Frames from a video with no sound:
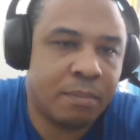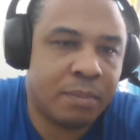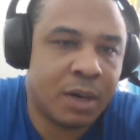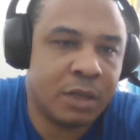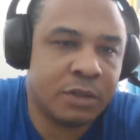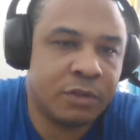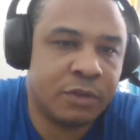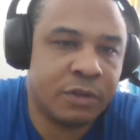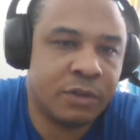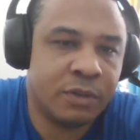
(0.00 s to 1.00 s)
partial
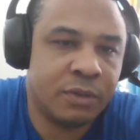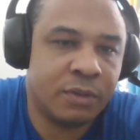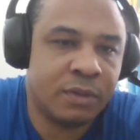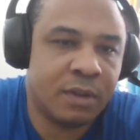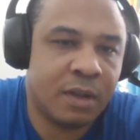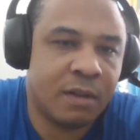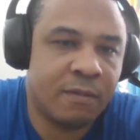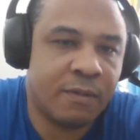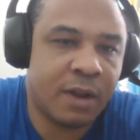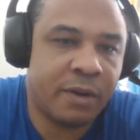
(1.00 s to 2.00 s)
truths in
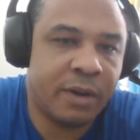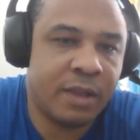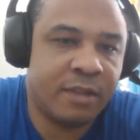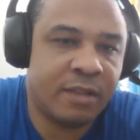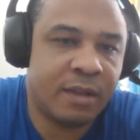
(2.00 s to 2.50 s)
various